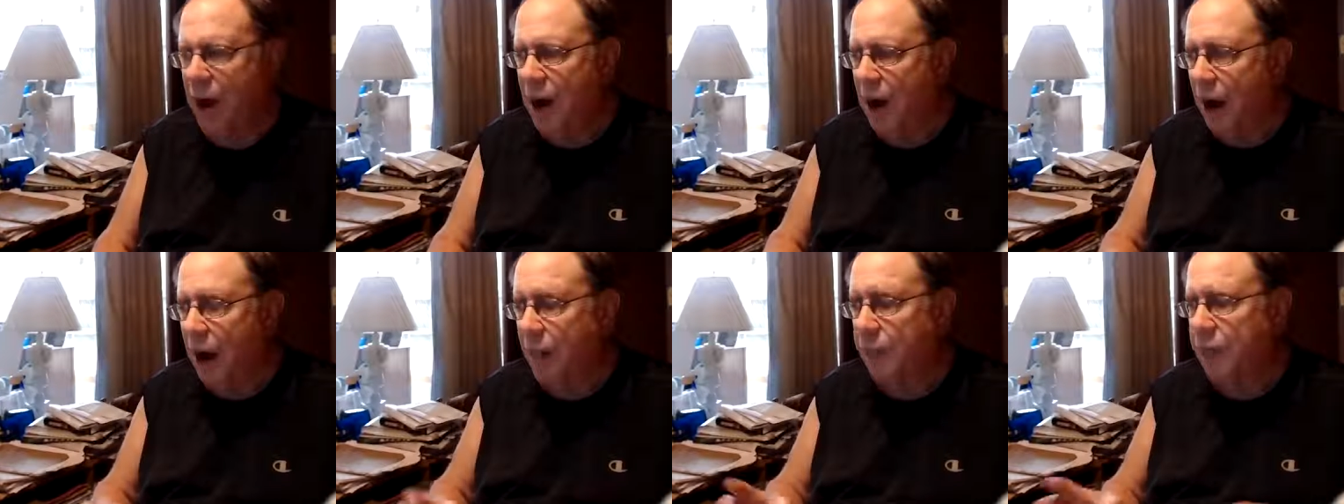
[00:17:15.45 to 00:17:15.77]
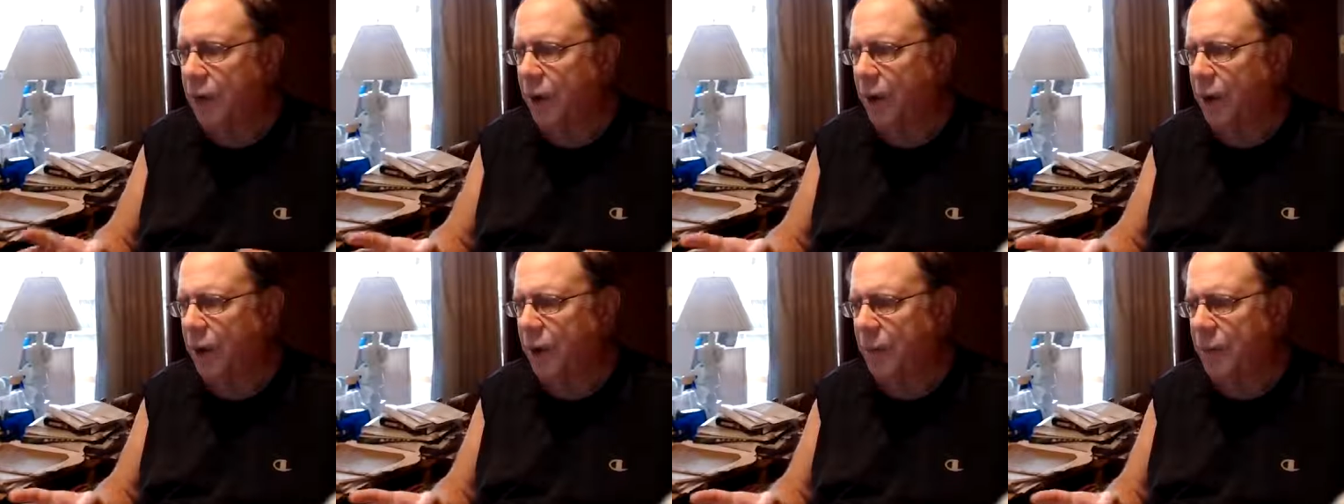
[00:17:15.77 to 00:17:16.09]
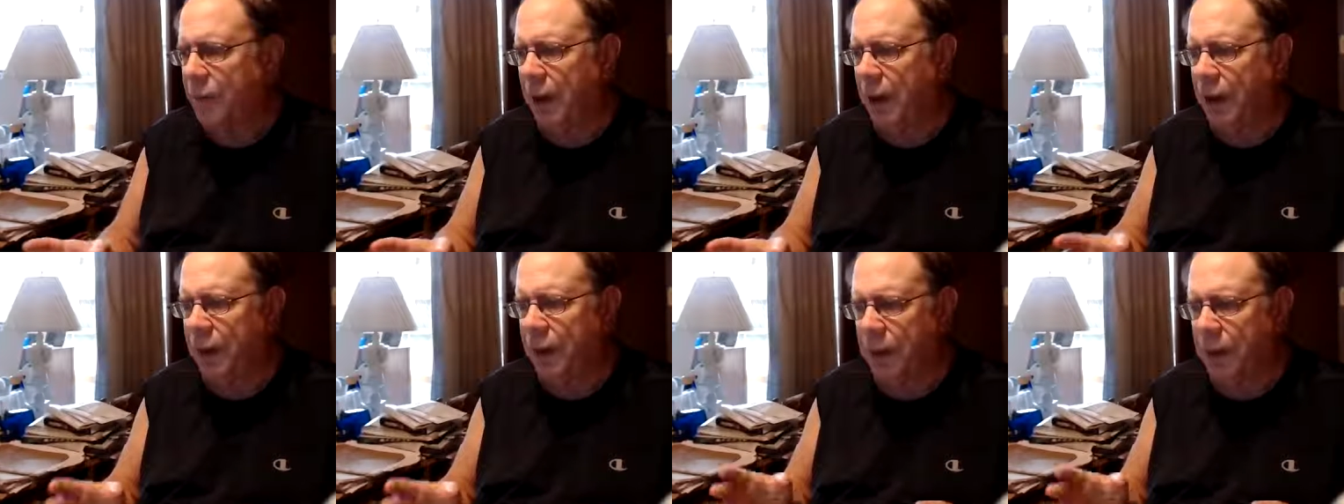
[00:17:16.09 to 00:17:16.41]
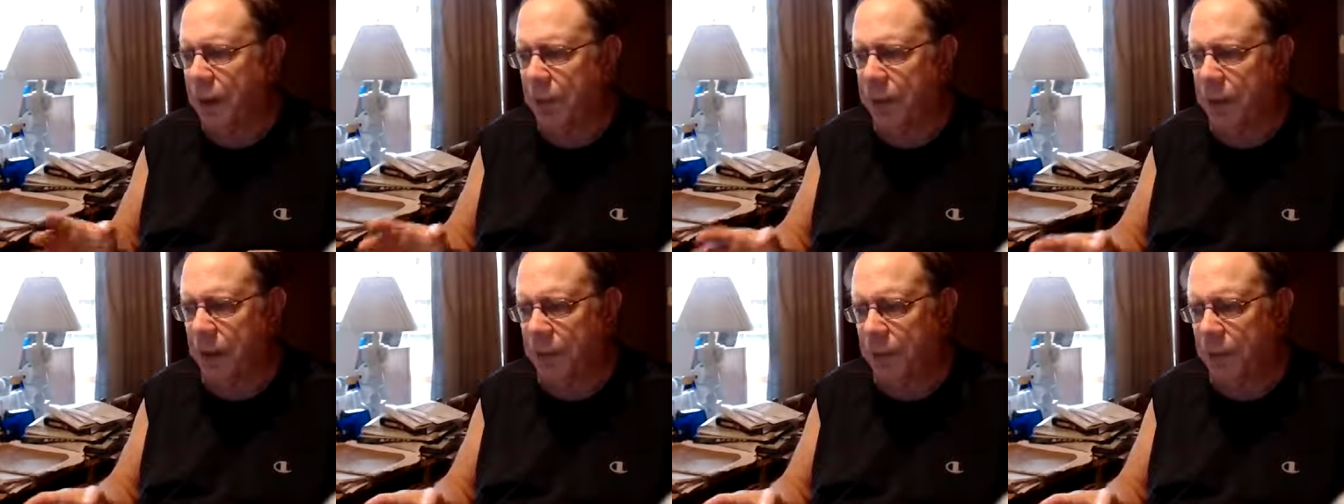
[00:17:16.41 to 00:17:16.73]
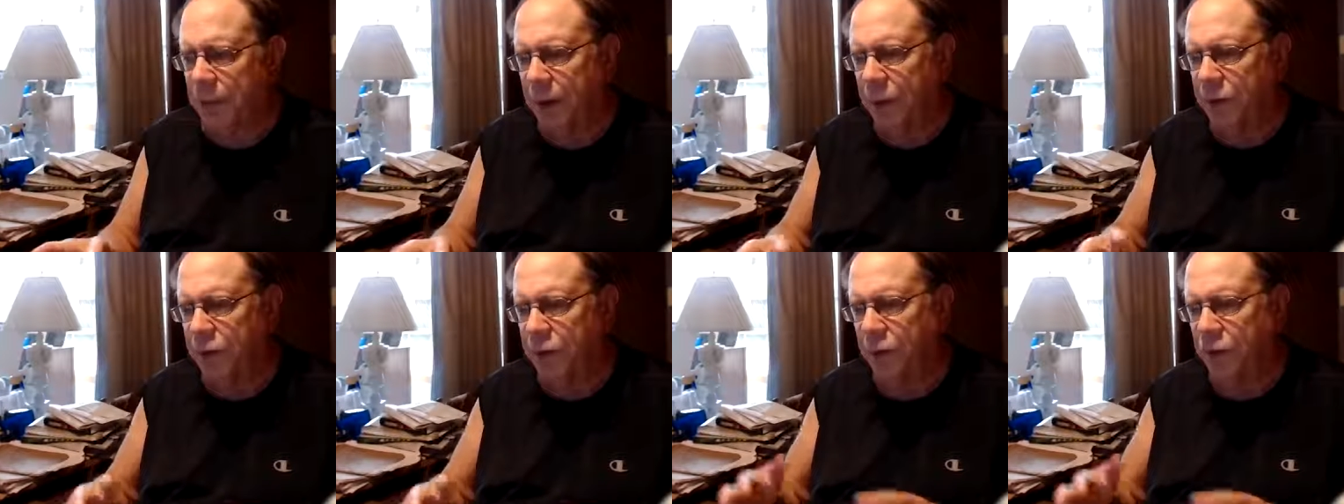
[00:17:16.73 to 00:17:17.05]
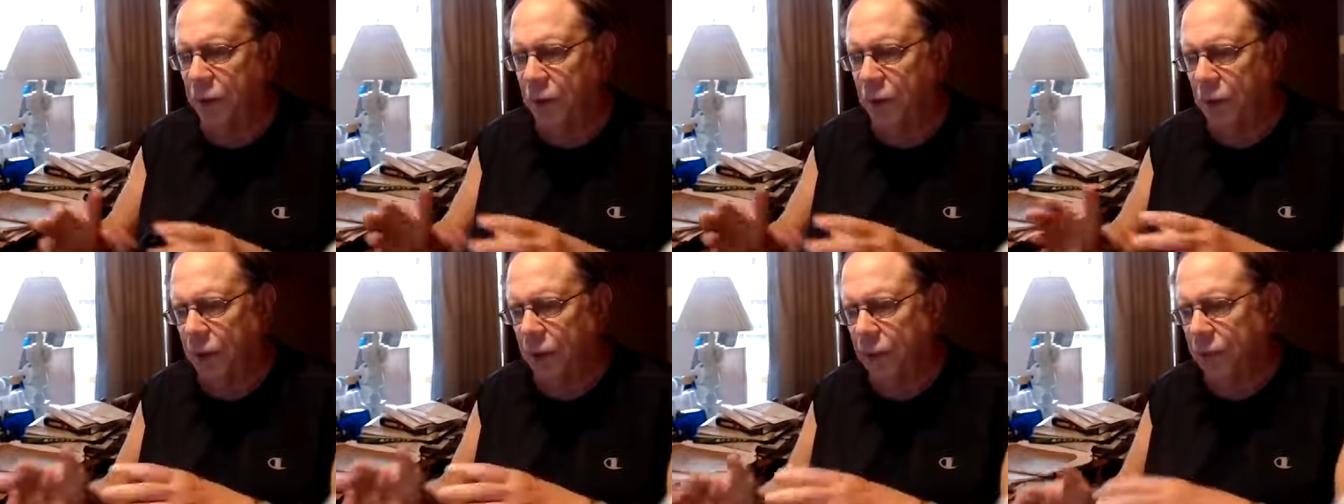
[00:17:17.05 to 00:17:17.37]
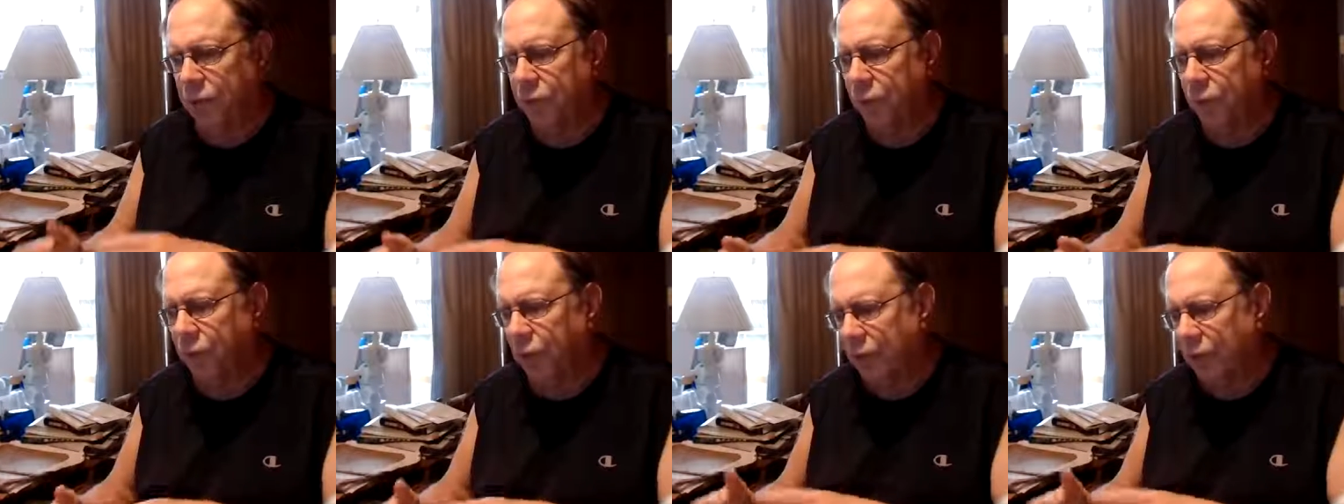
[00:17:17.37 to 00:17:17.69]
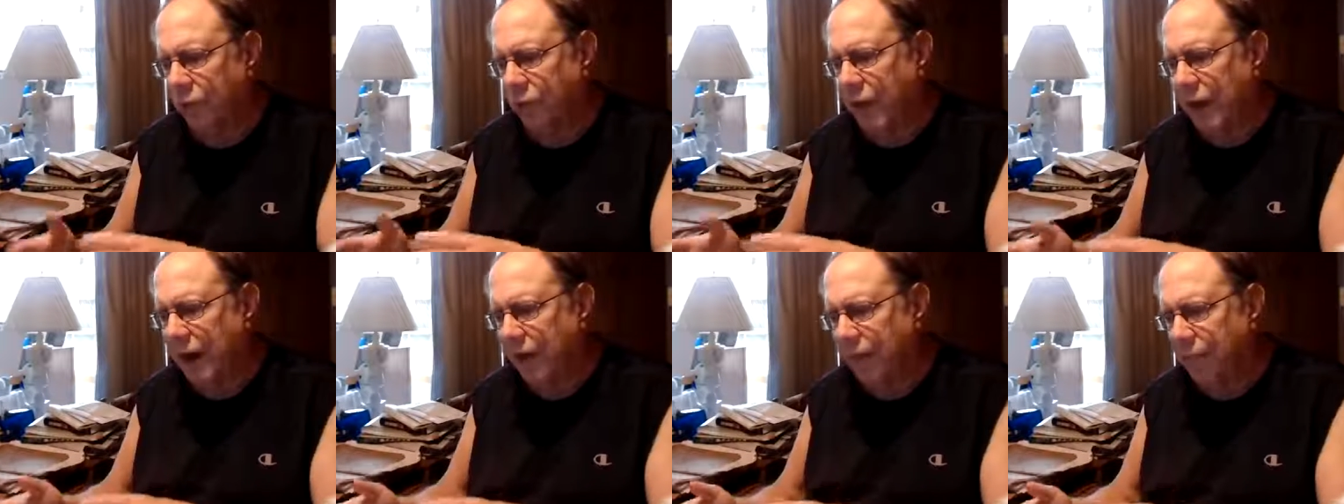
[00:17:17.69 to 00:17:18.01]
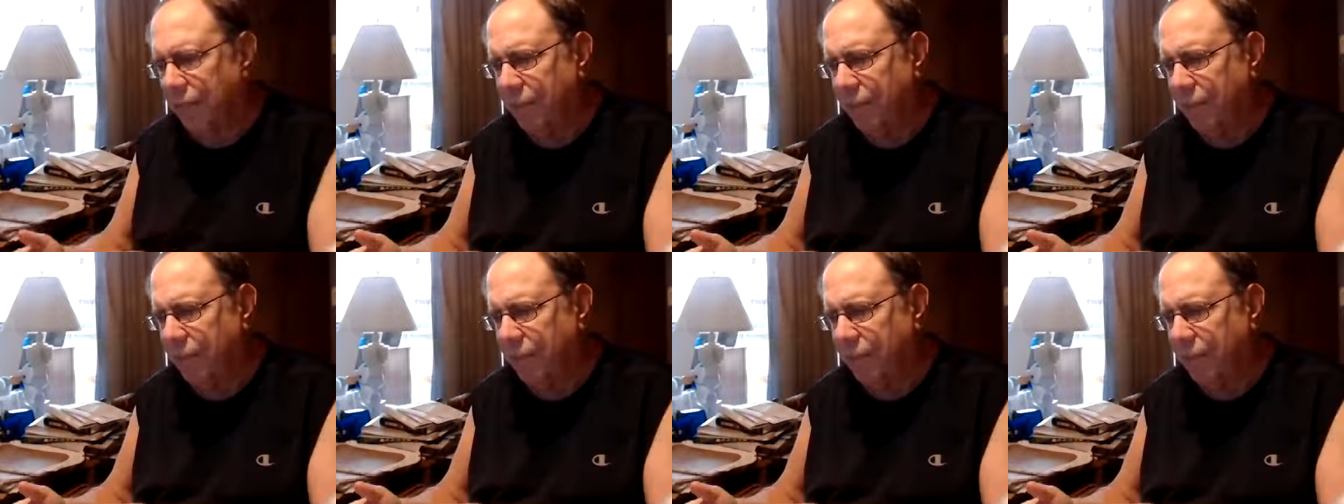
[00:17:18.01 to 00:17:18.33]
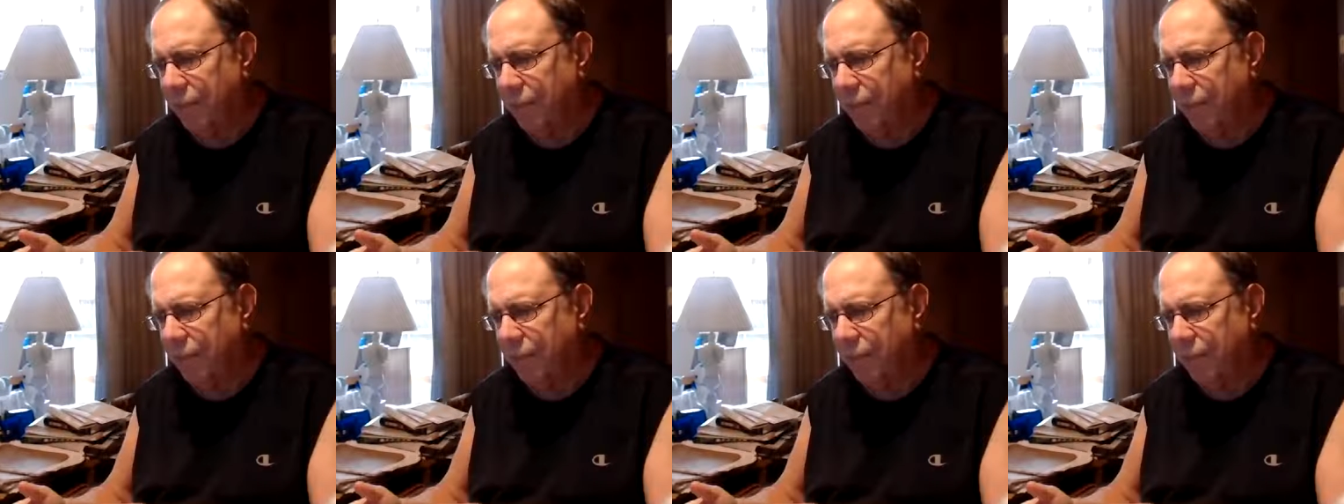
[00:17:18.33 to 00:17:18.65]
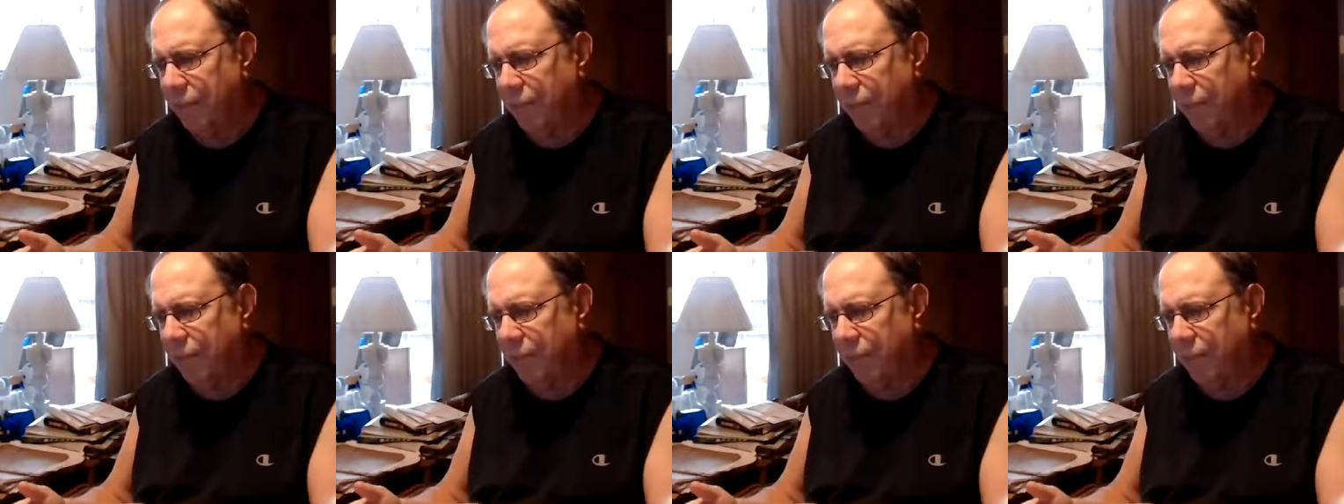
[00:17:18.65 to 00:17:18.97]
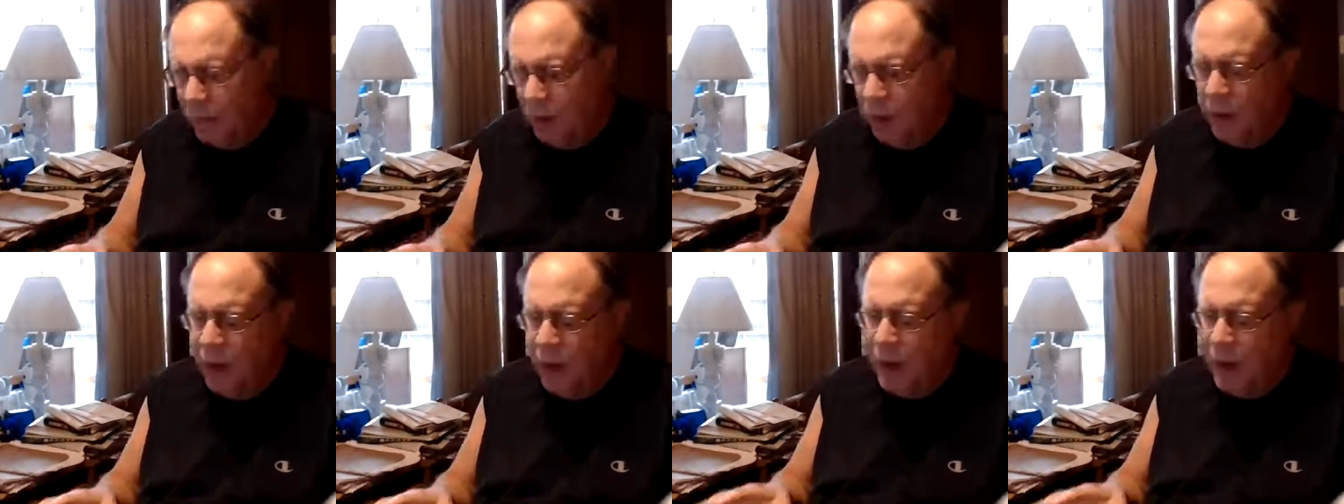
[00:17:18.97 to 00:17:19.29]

I'm talking about a couple of months or four or five months or whatever.